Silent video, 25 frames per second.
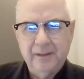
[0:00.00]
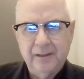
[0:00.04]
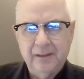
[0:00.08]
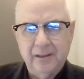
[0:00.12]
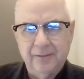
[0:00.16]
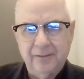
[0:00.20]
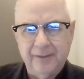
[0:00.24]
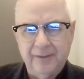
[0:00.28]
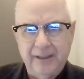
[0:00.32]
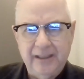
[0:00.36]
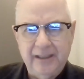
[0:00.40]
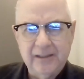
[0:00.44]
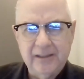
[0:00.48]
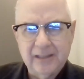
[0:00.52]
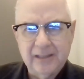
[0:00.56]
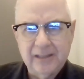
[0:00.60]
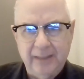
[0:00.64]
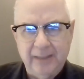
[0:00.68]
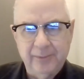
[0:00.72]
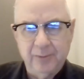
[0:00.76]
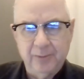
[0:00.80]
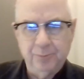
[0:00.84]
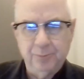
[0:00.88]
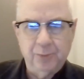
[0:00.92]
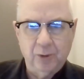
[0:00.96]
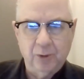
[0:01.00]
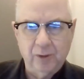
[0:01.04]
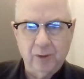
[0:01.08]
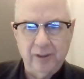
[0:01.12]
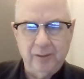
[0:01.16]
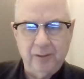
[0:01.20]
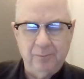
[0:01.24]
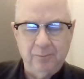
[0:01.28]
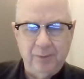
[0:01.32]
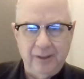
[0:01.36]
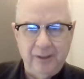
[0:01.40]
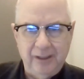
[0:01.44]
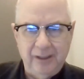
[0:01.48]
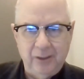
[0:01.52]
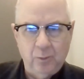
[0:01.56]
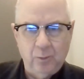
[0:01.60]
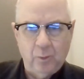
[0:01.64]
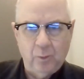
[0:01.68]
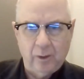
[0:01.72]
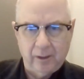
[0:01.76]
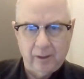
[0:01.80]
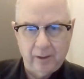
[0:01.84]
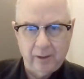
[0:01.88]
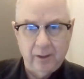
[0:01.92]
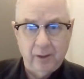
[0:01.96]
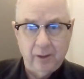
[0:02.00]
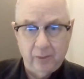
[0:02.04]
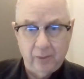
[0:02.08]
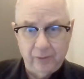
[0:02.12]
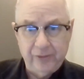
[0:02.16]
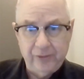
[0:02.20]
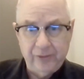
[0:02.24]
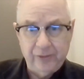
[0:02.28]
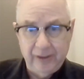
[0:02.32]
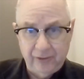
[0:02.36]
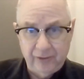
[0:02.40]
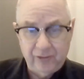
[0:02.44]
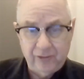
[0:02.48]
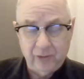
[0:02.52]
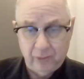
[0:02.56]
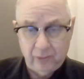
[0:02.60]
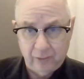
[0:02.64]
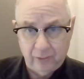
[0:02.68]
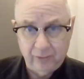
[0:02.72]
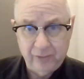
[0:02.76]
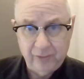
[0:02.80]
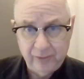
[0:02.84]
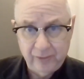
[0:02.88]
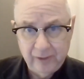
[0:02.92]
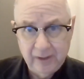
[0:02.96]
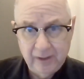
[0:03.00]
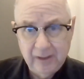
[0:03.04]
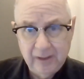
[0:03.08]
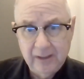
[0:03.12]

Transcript: of any type, and bullying being one of those issues,